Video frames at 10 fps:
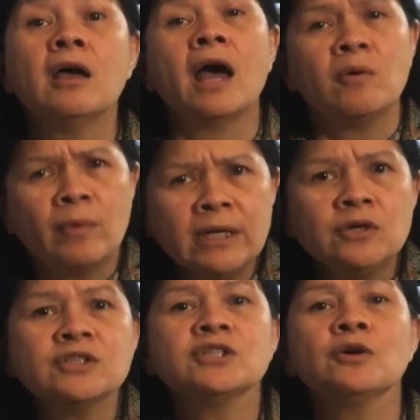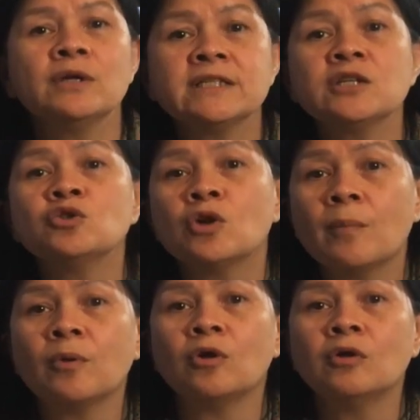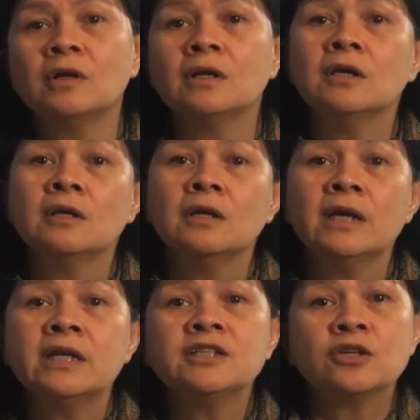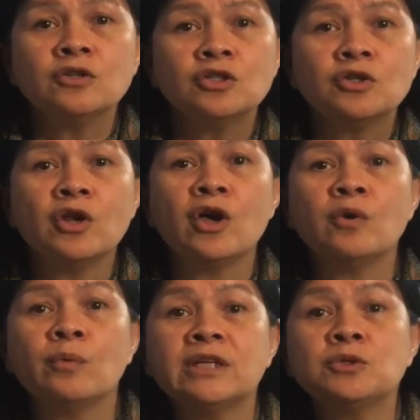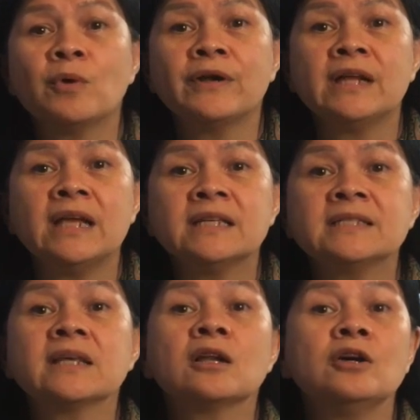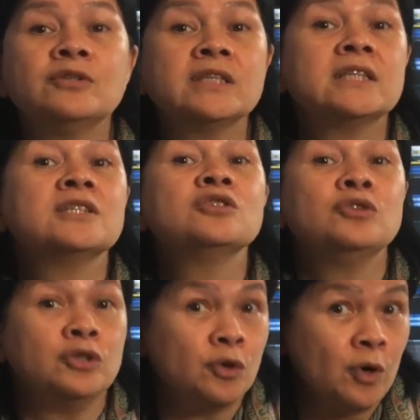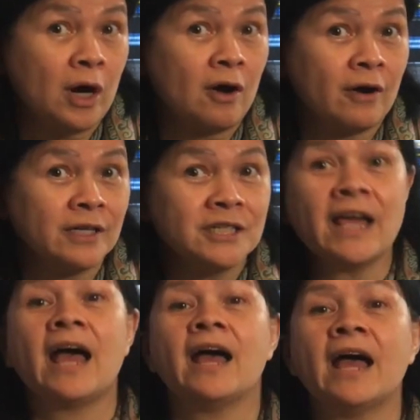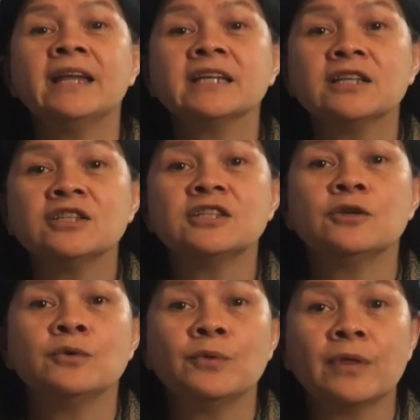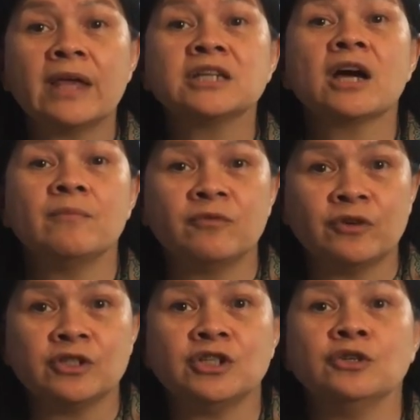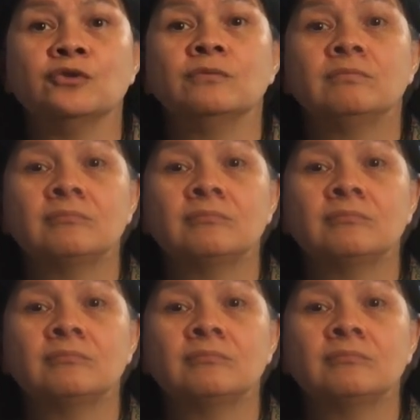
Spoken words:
And when your soul is in trouble, it is good to know which one is the closest to your heart and can soothe and comfort you.